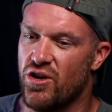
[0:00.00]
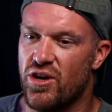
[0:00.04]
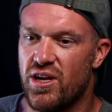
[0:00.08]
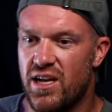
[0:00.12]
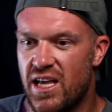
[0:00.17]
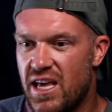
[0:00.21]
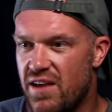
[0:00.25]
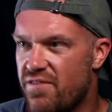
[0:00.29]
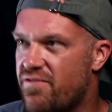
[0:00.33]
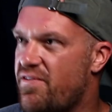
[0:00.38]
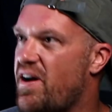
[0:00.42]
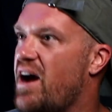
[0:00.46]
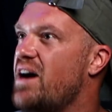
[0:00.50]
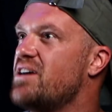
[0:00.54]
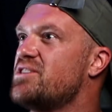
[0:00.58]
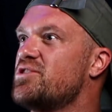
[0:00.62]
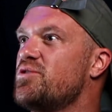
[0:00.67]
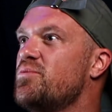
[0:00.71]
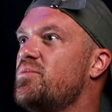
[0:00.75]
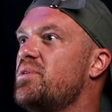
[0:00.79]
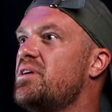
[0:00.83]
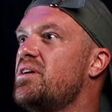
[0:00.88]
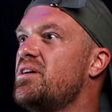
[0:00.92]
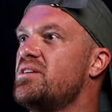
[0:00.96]
you're gonna get
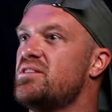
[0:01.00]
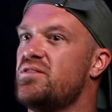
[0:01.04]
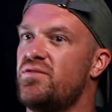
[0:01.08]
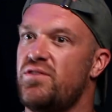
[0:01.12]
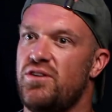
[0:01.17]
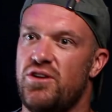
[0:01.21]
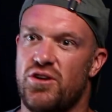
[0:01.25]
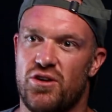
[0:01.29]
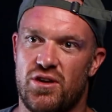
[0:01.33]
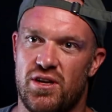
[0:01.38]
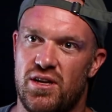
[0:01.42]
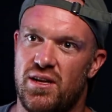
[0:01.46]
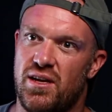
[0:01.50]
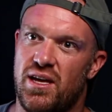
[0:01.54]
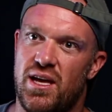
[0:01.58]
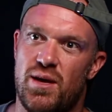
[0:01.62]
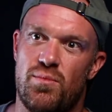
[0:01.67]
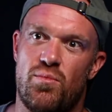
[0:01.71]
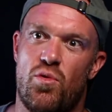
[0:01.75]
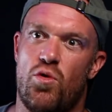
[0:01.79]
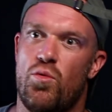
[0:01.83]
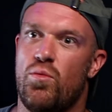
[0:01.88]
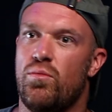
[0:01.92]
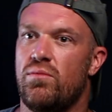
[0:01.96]
faster because of it. You're gonna get
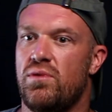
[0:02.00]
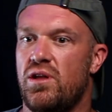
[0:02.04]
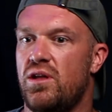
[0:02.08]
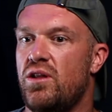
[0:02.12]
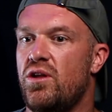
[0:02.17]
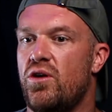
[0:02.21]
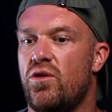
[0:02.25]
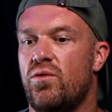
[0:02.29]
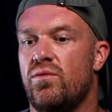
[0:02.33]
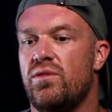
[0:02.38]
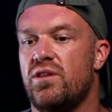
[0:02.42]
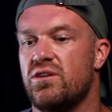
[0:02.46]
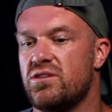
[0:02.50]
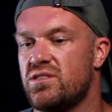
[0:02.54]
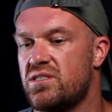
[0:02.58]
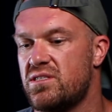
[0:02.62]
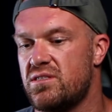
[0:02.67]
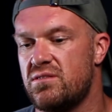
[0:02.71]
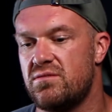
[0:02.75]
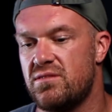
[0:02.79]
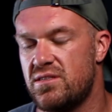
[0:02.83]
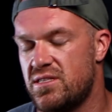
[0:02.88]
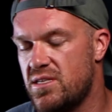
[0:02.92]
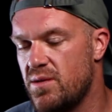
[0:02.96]
more.
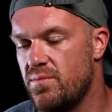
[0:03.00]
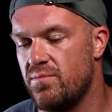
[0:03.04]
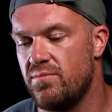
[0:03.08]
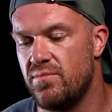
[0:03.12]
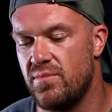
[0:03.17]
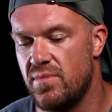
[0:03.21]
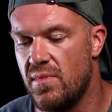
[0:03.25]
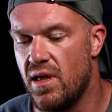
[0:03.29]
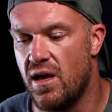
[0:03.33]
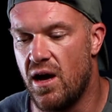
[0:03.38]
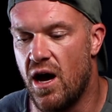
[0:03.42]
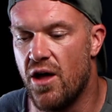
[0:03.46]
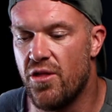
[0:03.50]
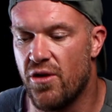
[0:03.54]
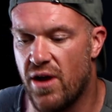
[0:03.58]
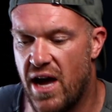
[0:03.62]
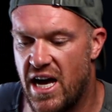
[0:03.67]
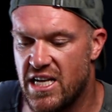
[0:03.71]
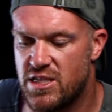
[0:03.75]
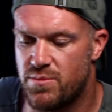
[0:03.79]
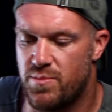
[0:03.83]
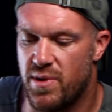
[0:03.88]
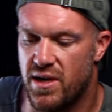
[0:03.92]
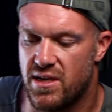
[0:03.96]
There's some other
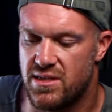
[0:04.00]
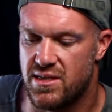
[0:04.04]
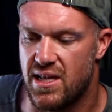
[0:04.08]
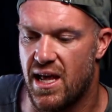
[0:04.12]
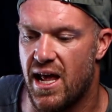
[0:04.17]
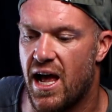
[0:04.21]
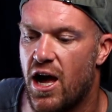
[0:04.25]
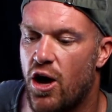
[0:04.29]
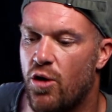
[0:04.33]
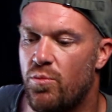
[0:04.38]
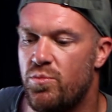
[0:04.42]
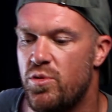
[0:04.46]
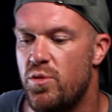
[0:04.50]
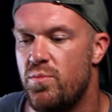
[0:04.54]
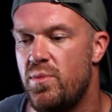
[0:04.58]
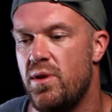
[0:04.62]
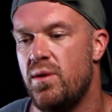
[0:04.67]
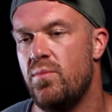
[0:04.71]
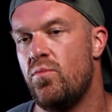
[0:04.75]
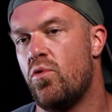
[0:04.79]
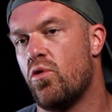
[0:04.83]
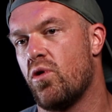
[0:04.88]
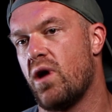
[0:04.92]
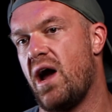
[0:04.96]
aspects that help you be
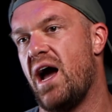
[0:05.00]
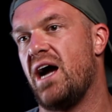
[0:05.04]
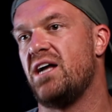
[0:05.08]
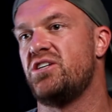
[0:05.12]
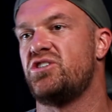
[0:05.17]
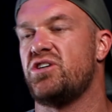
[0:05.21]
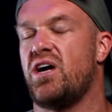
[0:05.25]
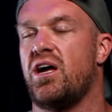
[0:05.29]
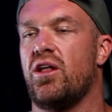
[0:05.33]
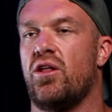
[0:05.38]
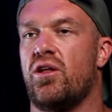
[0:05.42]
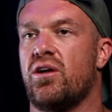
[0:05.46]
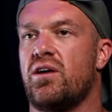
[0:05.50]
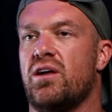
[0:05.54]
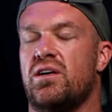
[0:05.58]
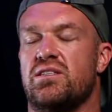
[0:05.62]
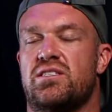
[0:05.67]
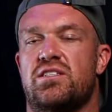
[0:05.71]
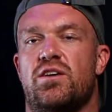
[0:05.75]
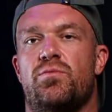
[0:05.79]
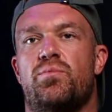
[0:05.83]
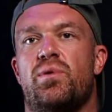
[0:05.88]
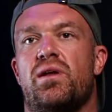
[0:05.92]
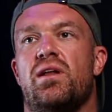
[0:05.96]
more agile, all that kind of
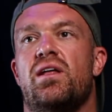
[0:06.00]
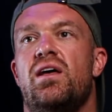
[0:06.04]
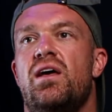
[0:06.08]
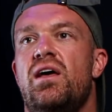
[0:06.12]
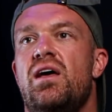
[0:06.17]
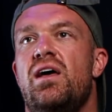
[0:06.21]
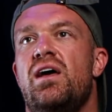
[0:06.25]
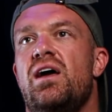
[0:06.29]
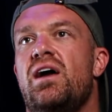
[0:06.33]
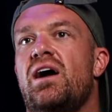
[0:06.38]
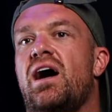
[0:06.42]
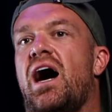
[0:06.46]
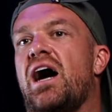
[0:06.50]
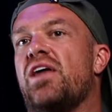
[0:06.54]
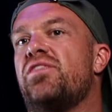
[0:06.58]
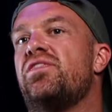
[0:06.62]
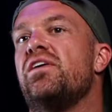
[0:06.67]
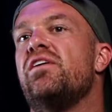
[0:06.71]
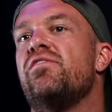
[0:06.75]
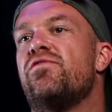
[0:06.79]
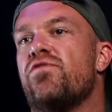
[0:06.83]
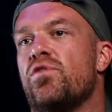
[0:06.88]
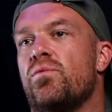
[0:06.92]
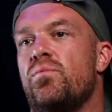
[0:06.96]
stuff. But I
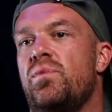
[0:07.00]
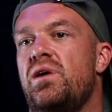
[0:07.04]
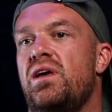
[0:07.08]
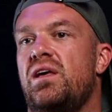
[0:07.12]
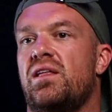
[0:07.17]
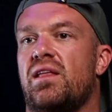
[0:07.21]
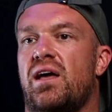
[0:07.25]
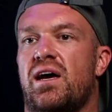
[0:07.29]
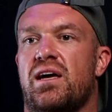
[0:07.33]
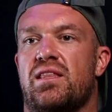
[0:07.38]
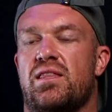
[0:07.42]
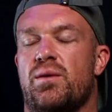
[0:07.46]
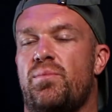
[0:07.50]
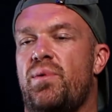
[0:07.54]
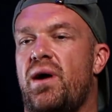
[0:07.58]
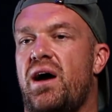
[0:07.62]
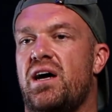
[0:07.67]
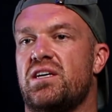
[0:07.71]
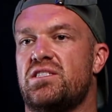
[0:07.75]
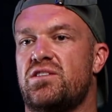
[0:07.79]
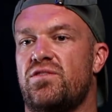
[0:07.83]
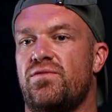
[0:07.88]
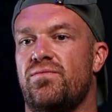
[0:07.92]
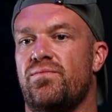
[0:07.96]
think for me, like the
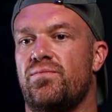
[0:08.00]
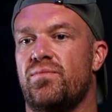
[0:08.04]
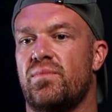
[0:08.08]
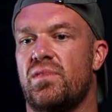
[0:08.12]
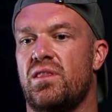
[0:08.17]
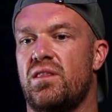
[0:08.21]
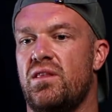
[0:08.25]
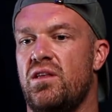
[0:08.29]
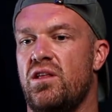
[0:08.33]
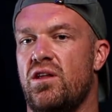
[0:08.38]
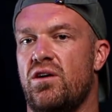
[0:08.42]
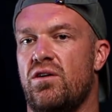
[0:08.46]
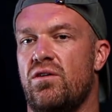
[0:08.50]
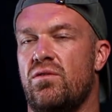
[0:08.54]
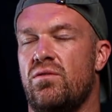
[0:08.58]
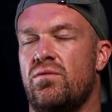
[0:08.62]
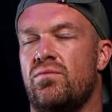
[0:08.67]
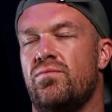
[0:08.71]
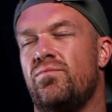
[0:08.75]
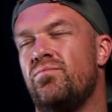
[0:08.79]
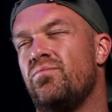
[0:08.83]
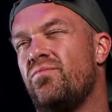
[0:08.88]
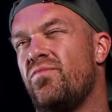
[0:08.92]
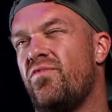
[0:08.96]
past
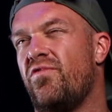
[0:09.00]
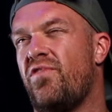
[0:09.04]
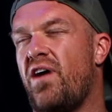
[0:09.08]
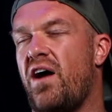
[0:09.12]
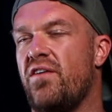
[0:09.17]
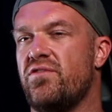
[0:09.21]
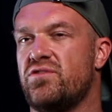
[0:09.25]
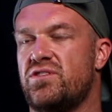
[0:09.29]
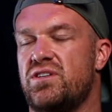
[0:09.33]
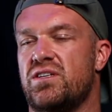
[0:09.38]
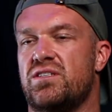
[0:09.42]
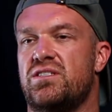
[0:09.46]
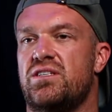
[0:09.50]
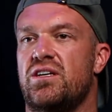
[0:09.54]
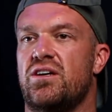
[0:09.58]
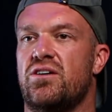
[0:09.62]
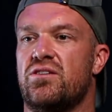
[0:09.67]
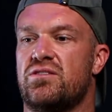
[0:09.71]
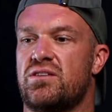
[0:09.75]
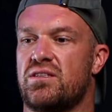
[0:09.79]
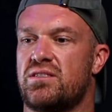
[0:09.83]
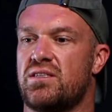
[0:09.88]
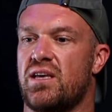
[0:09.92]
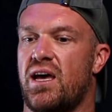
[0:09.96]
5 or 6
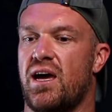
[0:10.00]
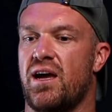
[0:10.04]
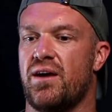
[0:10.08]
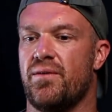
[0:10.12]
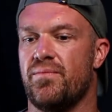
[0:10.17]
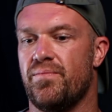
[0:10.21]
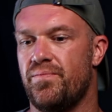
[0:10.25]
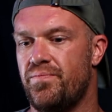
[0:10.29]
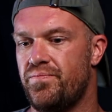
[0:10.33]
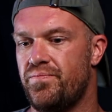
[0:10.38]
years, it's like,